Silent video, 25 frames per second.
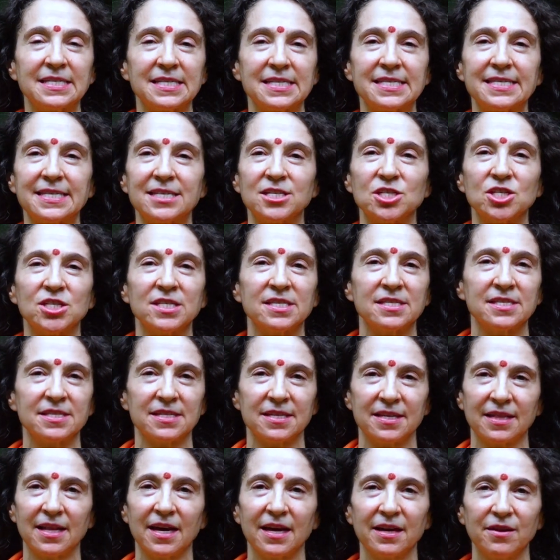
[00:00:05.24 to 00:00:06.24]
decisions
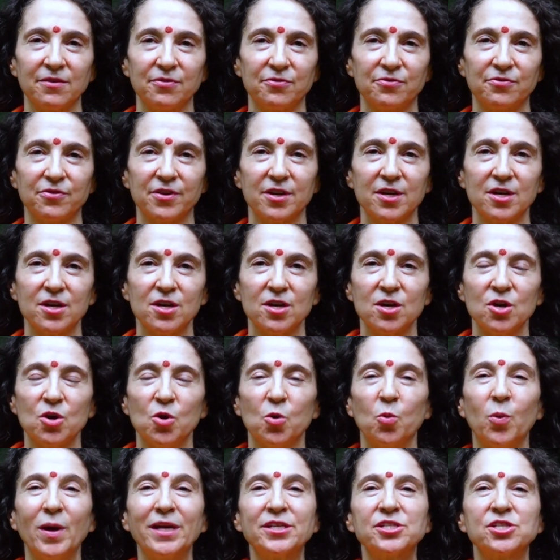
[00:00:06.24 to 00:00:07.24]
in life.
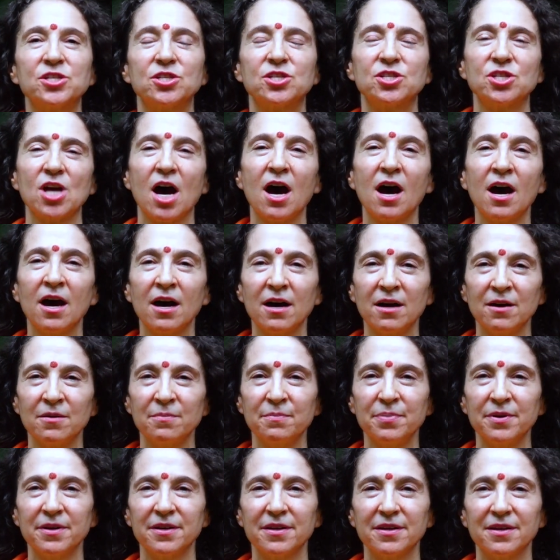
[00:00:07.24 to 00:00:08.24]
Which job,
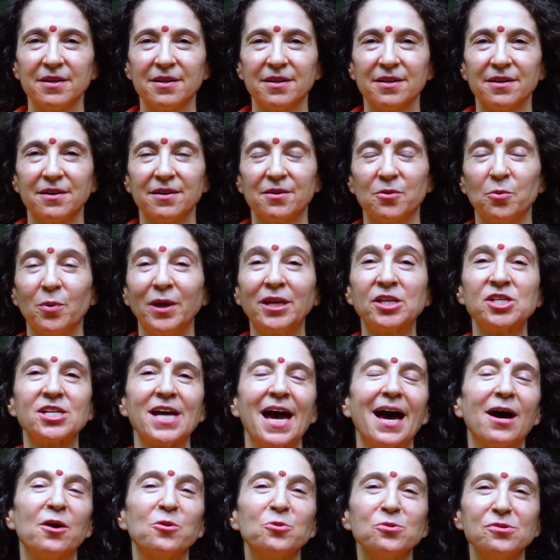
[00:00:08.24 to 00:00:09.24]
which
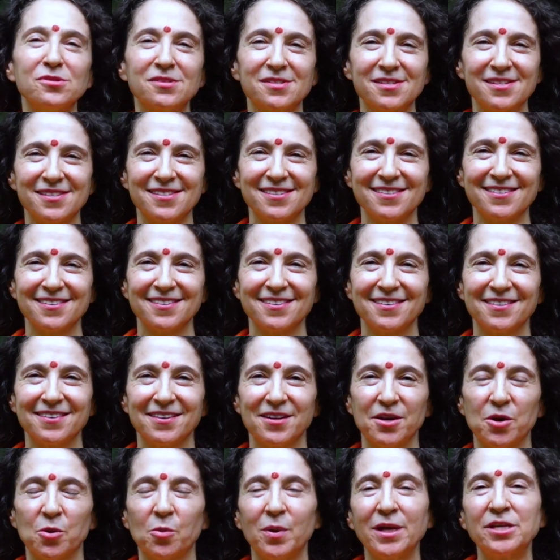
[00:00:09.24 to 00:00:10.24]
house,
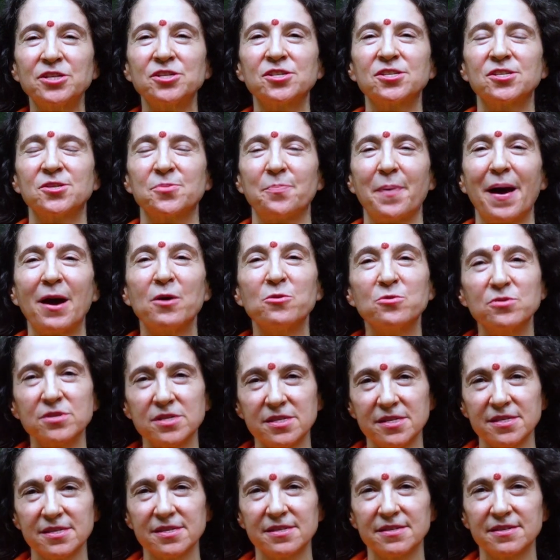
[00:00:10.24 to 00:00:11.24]
which
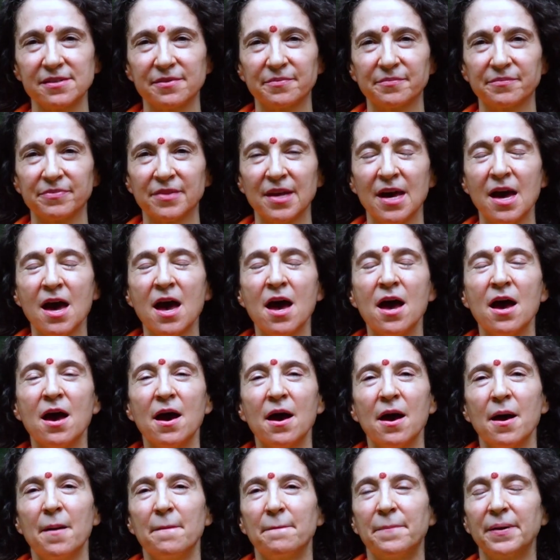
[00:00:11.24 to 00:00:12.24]
spouse.
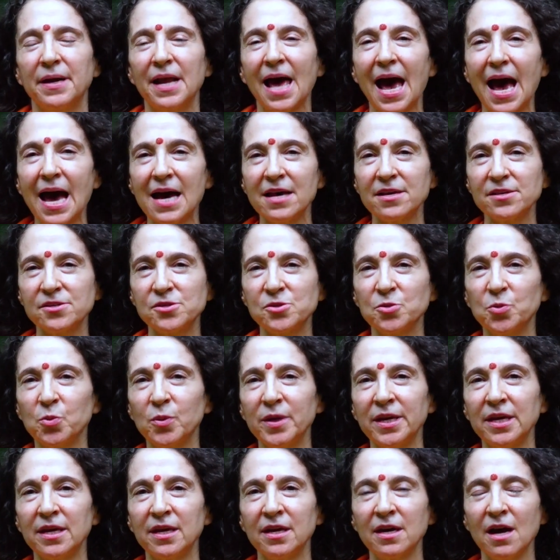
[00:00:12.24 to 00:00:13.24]
But as
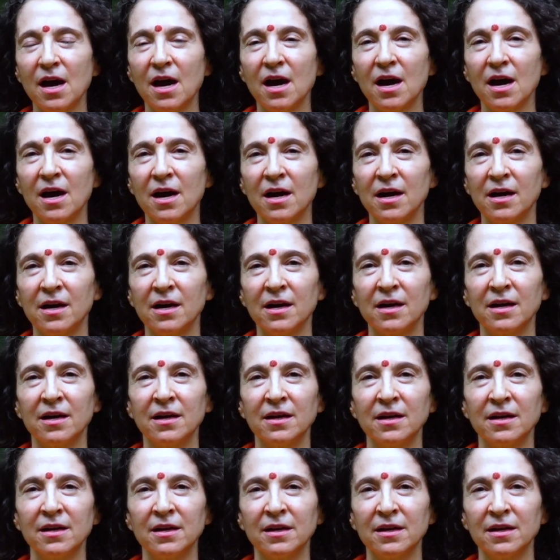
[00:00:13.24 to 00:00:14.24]
we
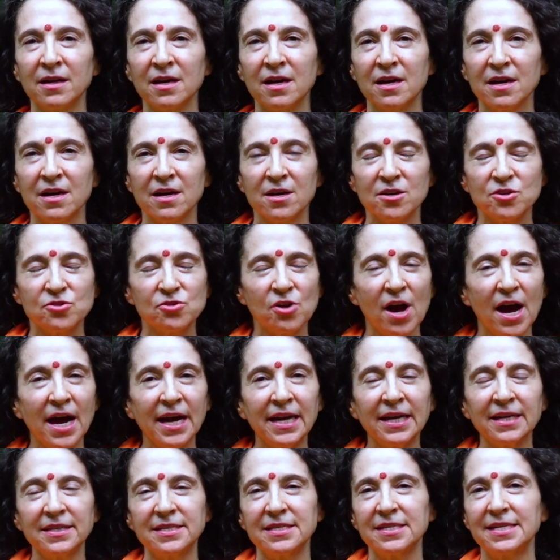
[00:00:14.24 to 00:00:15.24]
are
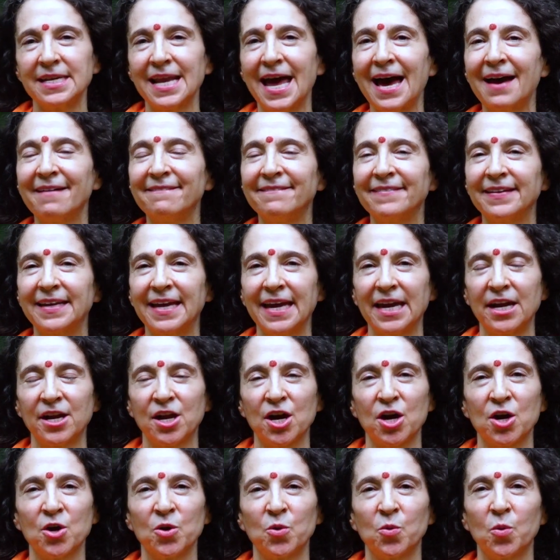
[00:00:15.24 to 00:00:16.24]
trying to navigate
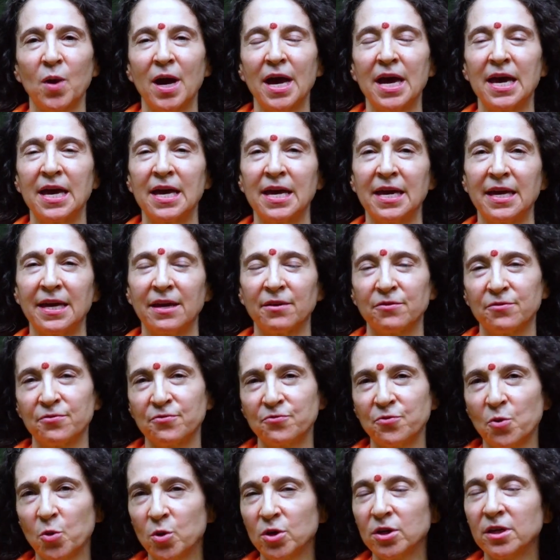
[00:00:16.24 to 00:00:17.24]
our way at
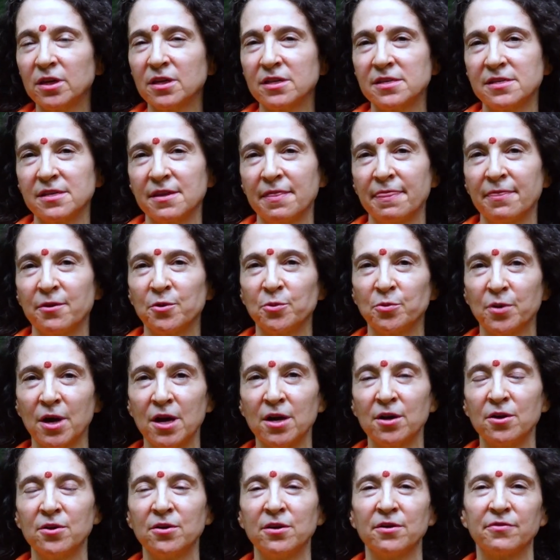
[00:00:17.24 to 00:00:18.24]
forks in the
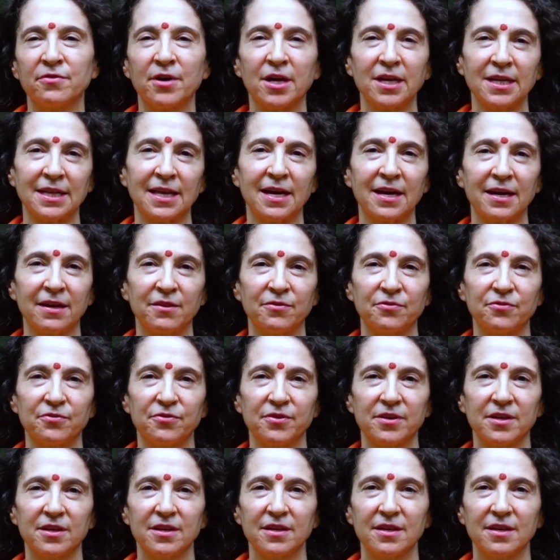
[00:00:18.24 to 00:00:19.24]
road of our life,